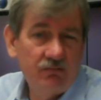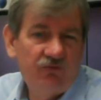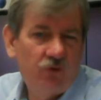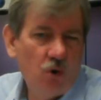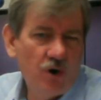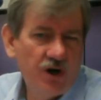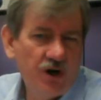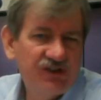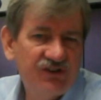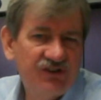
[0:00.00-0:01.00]
4 to
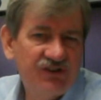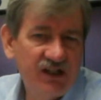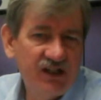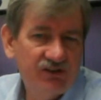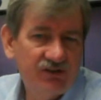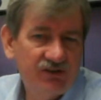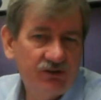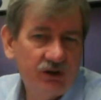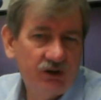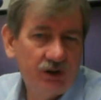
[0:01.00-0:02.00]
6,
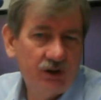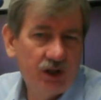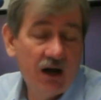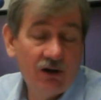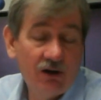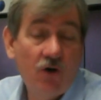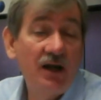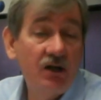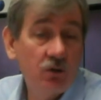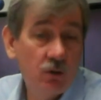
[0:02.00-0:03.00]
out of all my
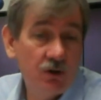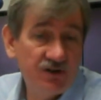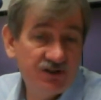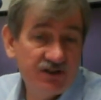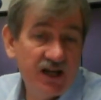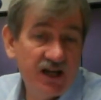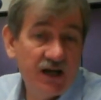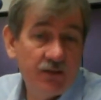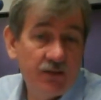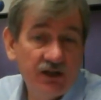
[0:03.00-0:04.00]
inquiries a day, I
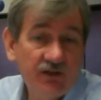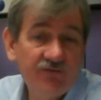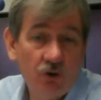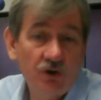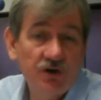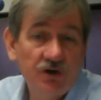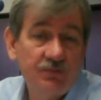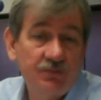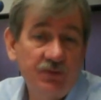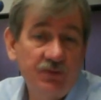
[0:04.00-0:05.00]
probably get 4 or 6
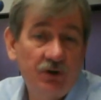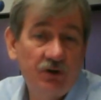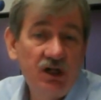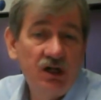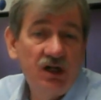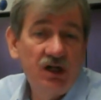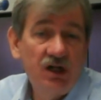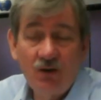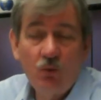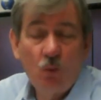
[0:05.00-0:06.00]
people
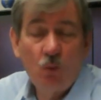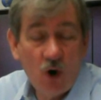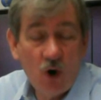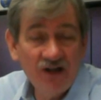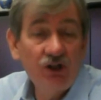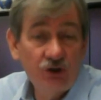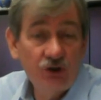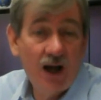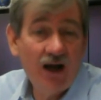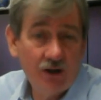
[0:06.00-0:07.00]
that want to
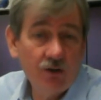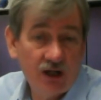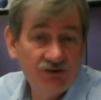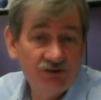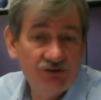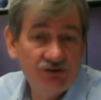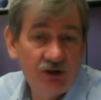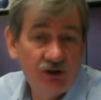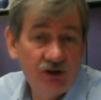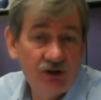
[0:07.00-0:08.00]
hire us,
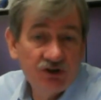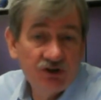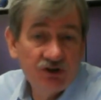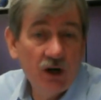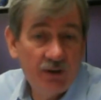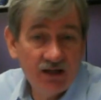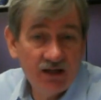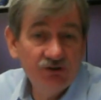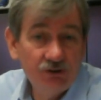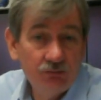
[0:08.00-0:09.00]
just don't want to pay
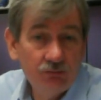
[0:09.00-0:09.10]
us.